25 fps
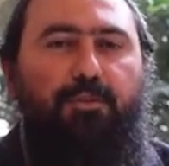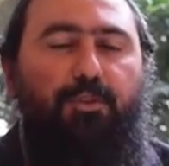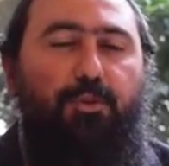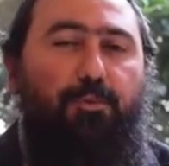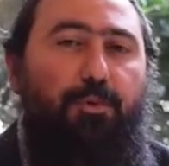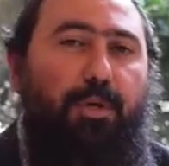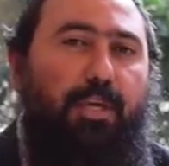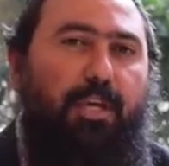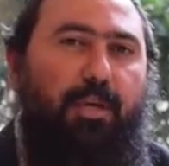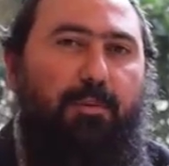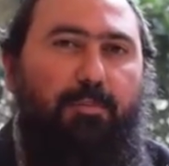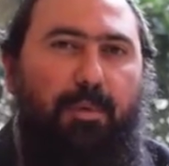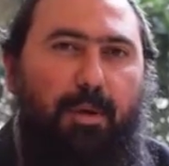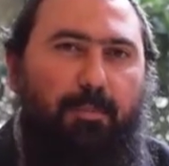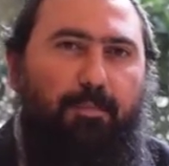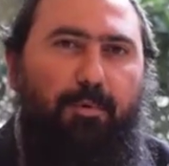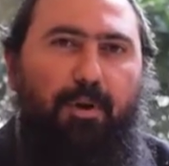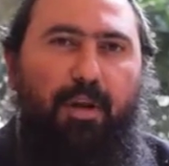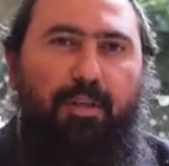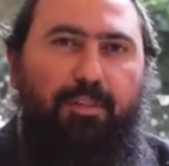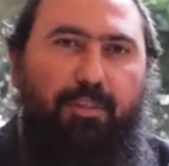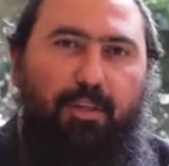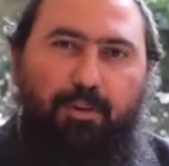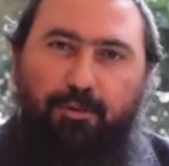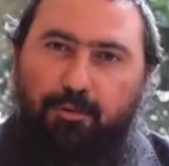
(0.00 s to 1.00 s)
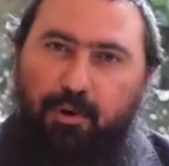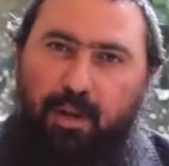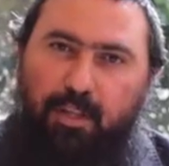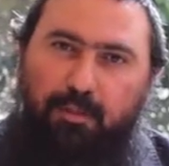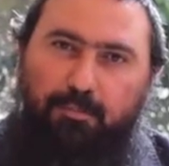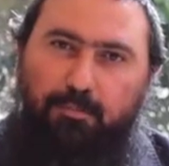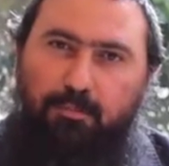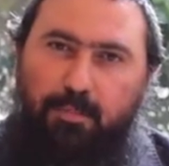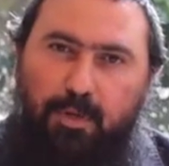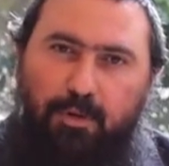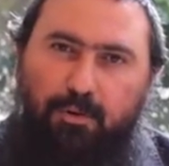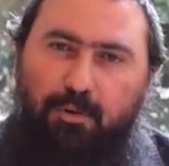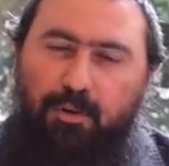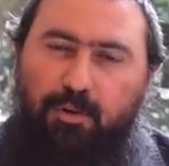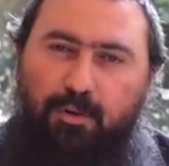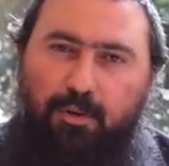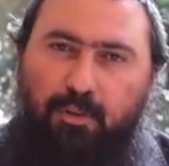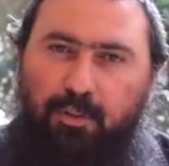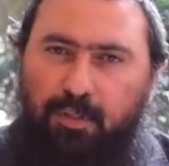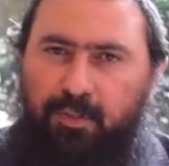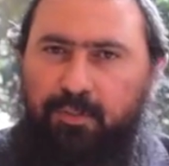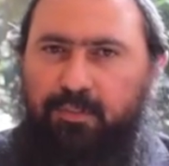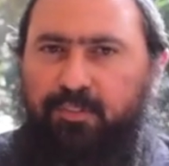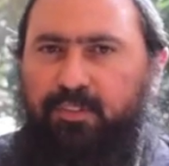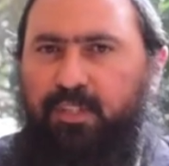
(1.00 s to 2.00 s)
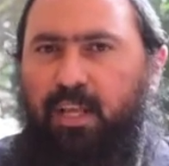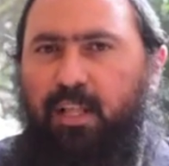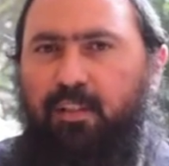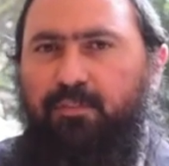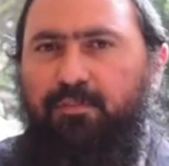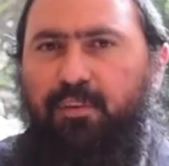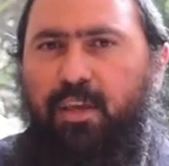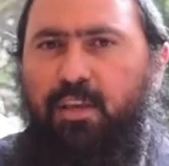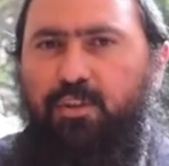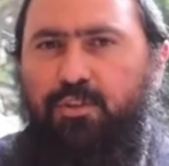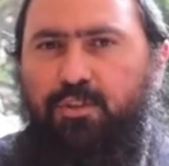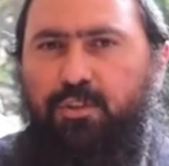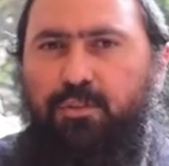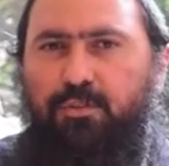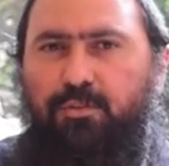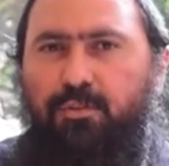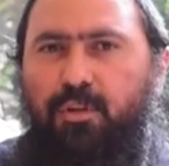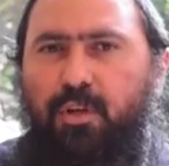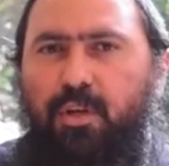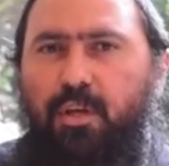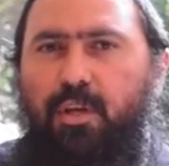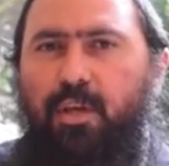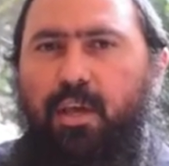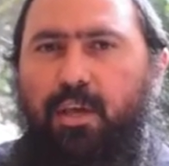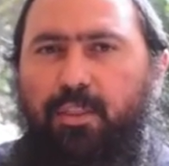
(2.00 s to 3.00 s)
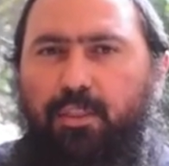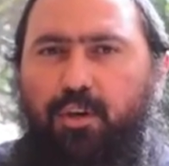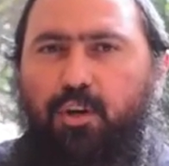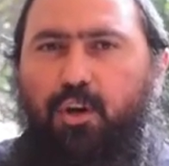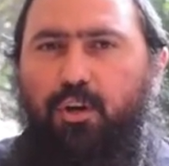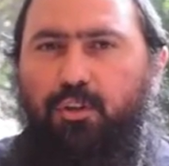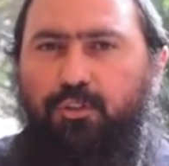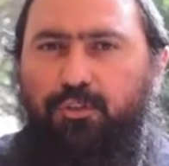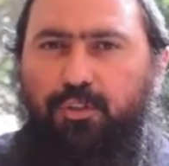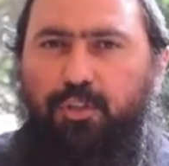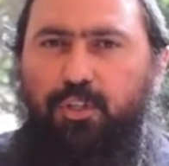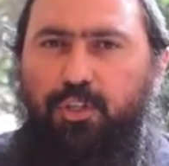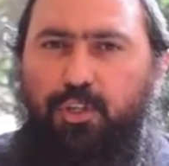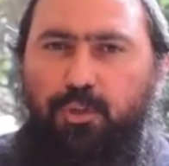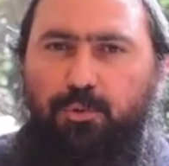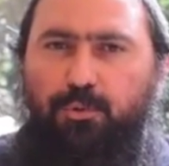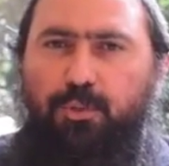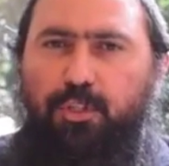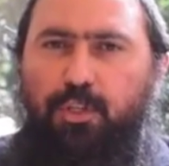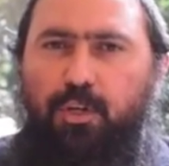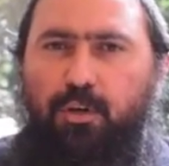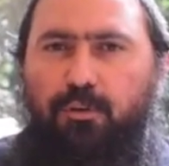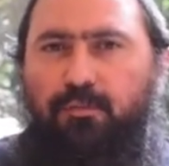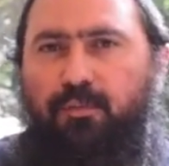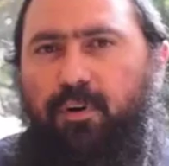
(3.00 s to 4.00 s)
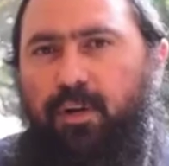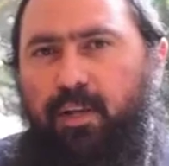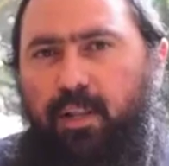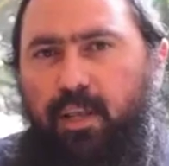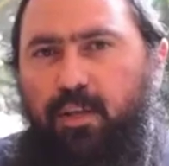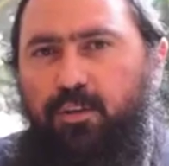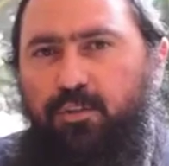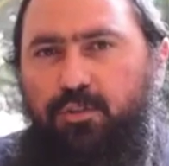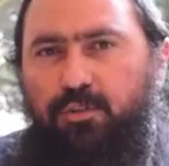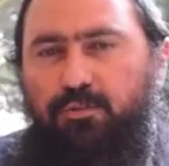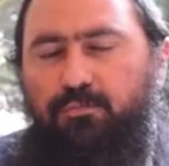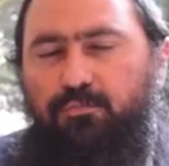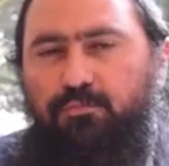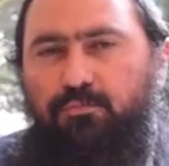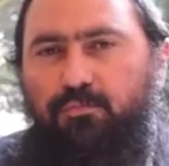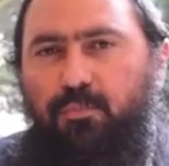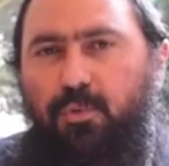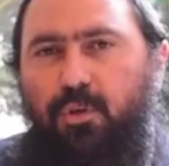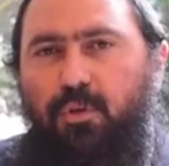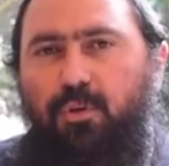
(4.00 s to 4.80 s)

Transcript: Do we commemorate the great miracle and salvation and the continuity of our nation?